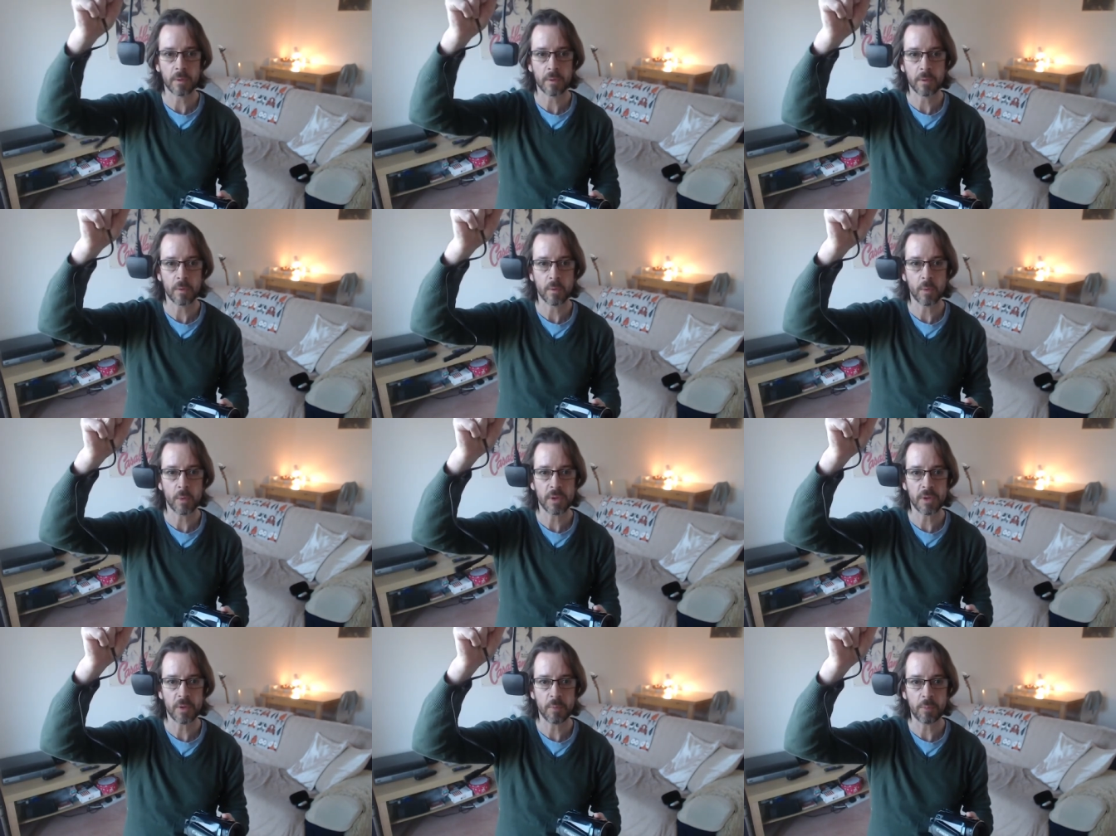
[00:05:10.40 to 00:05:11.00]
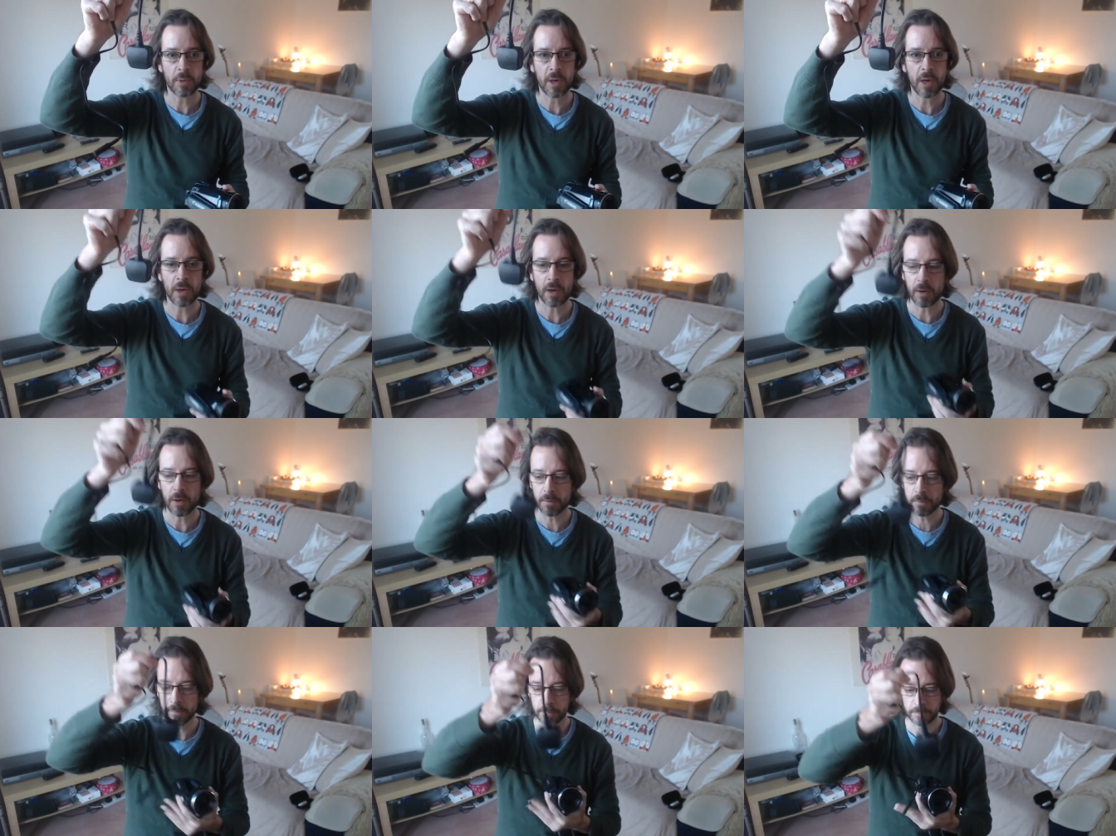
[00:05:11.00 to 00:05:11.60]
with the plug
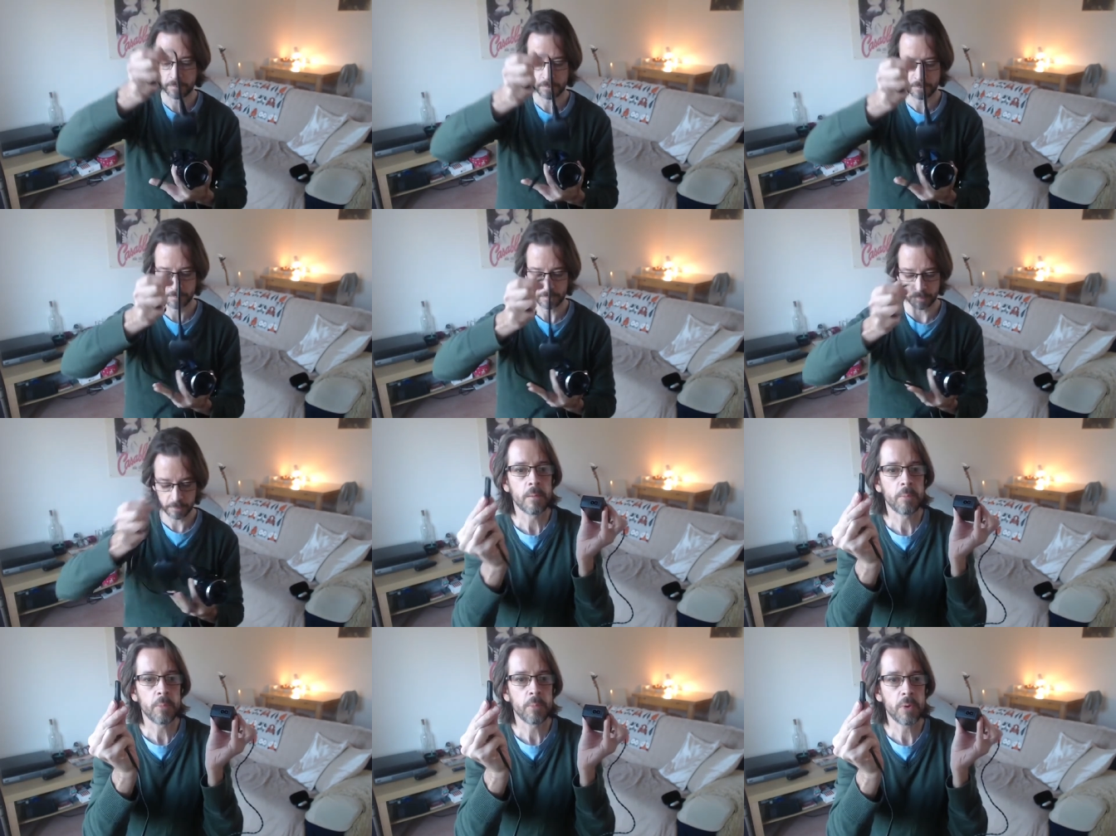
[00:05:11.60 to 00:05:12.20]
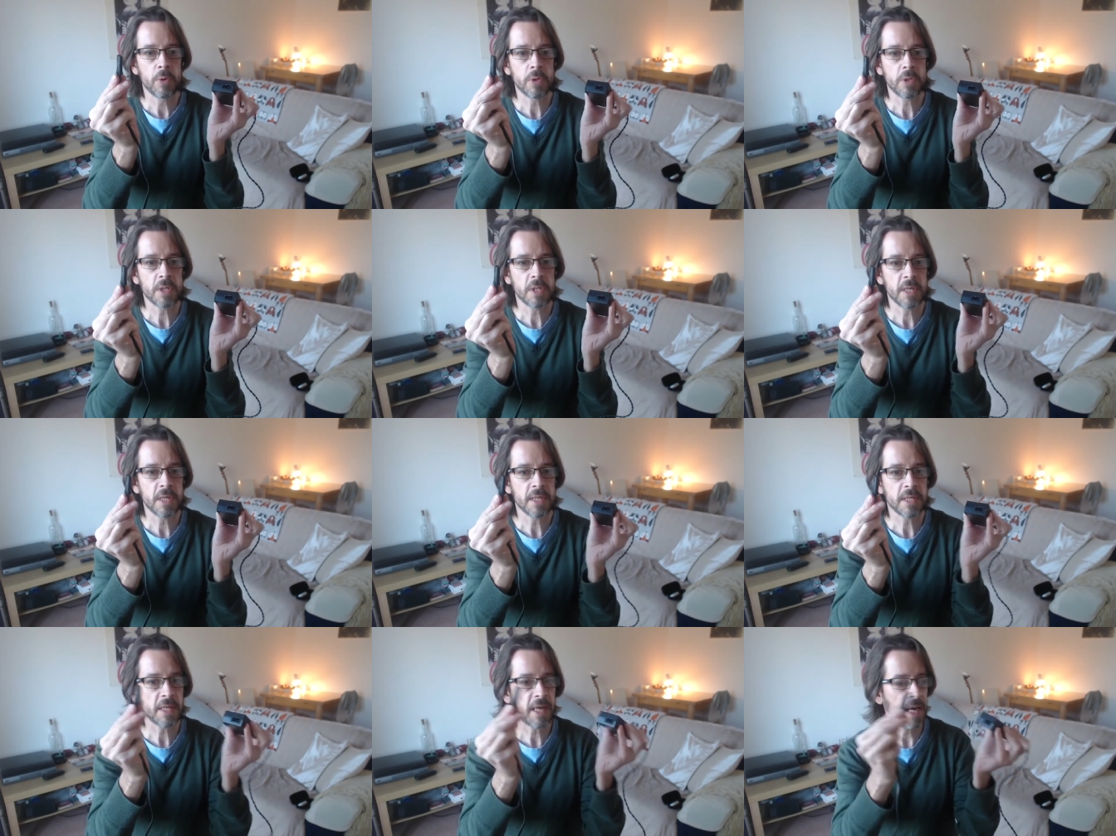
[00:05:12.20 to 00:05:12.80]
on, push
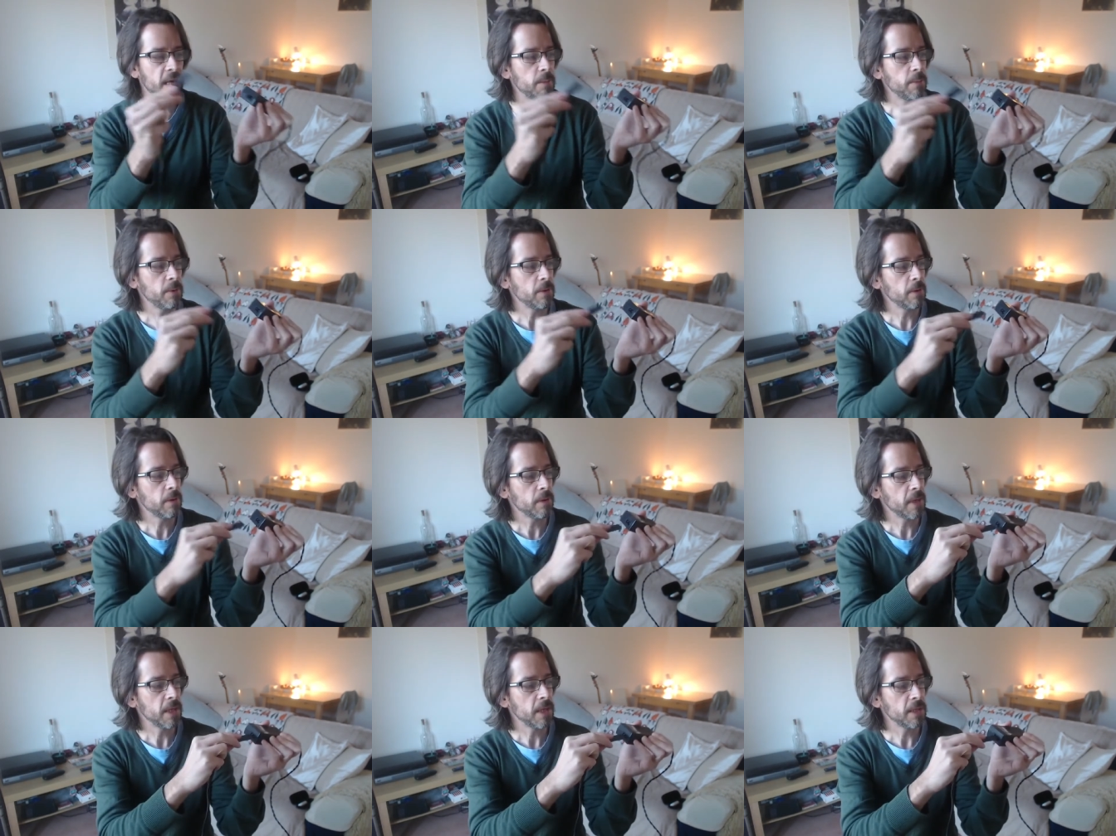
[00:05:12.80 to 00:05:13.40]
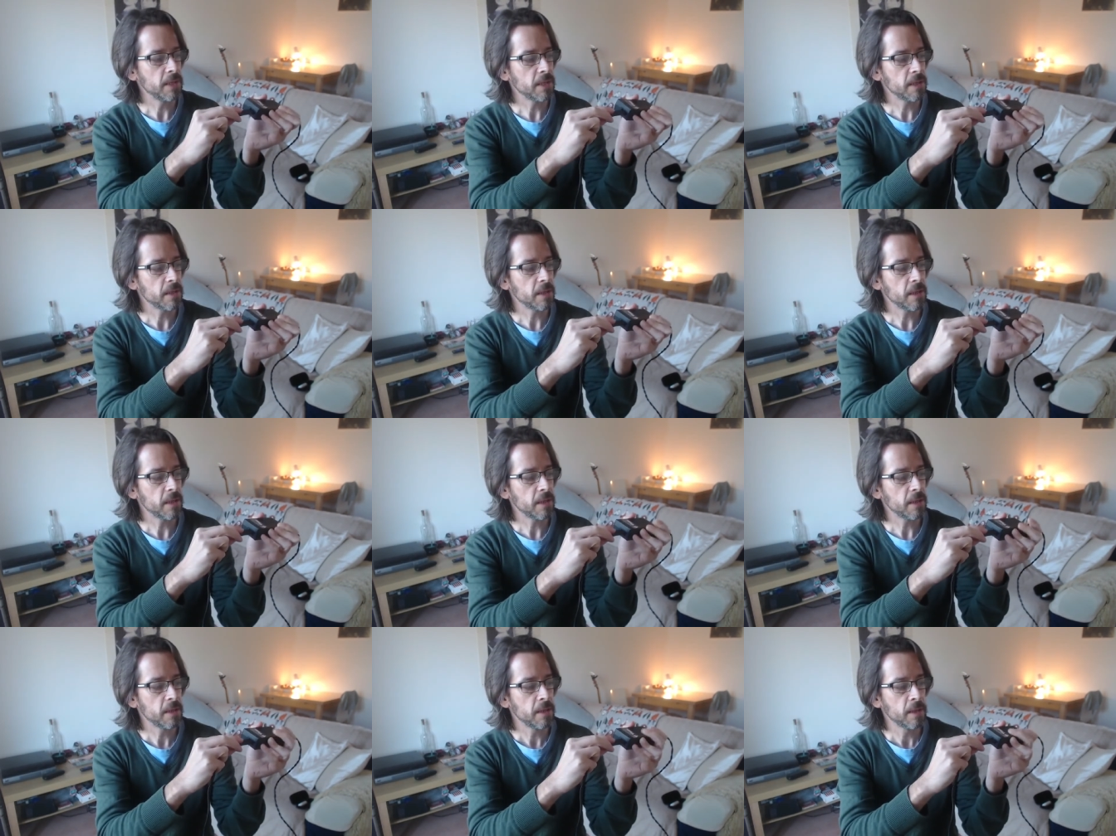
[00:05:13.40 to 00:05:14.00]
this cable into
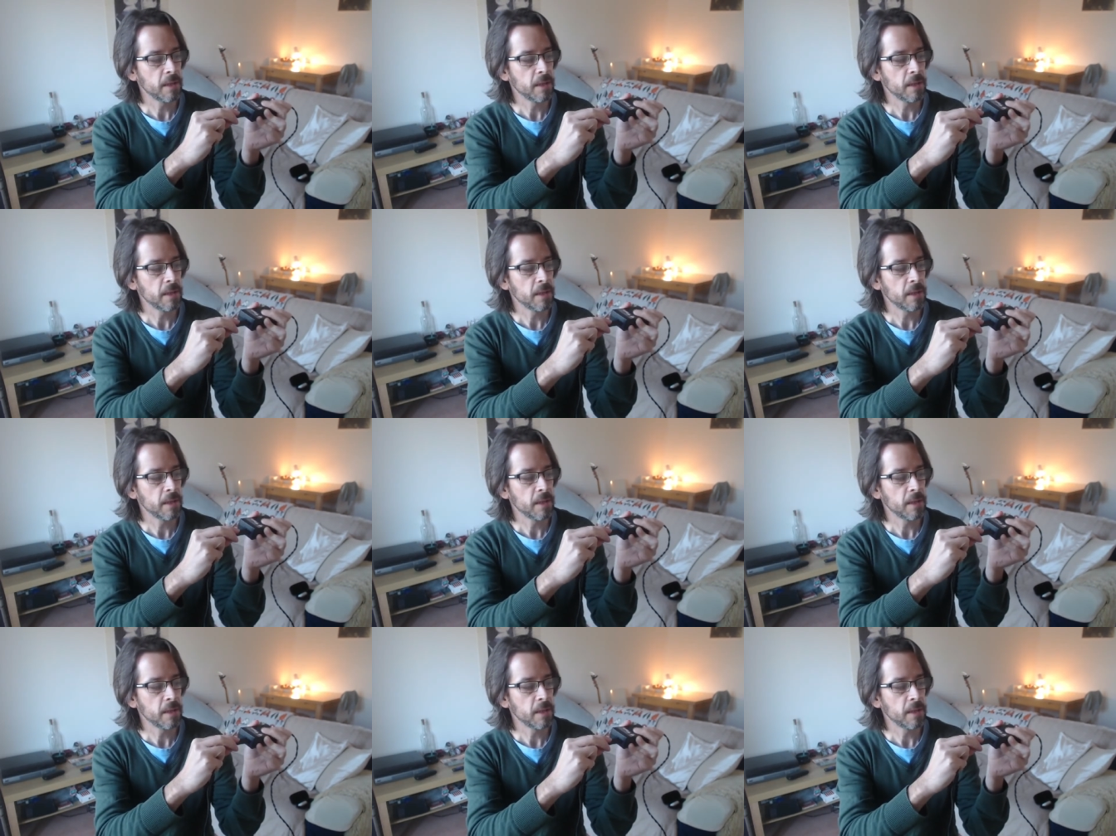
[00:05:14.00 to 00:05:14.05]
the